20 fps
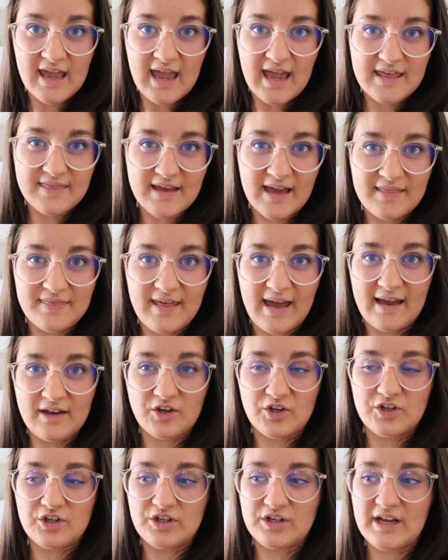and that
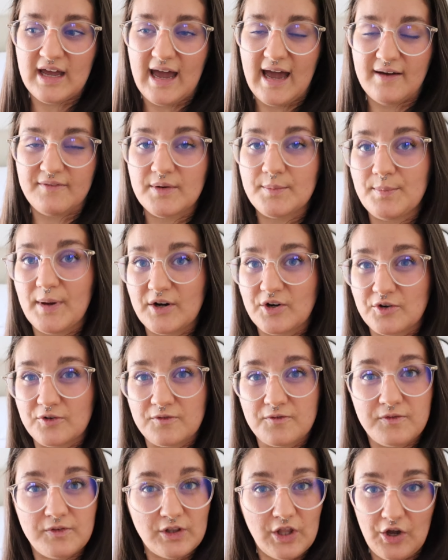could have a better
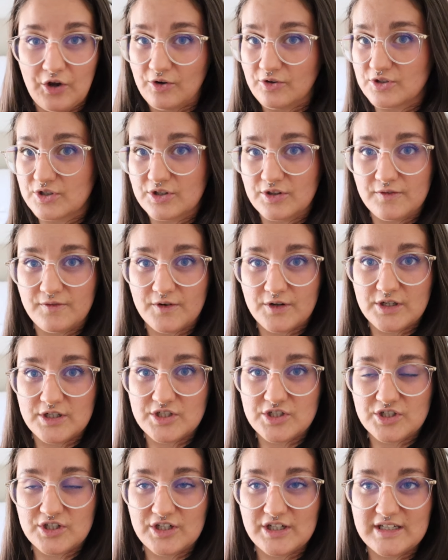flow to the
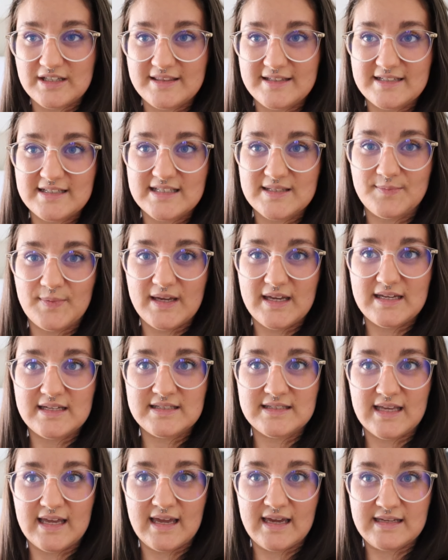furniture in this
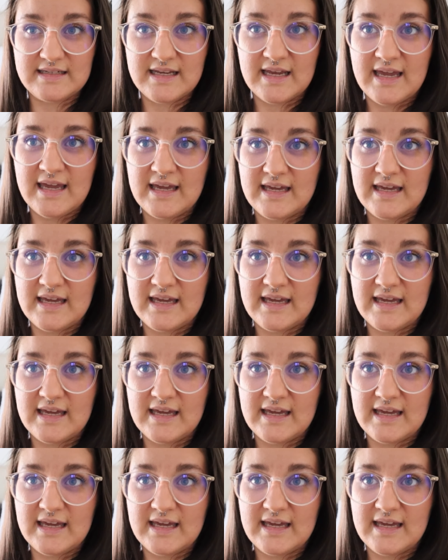space and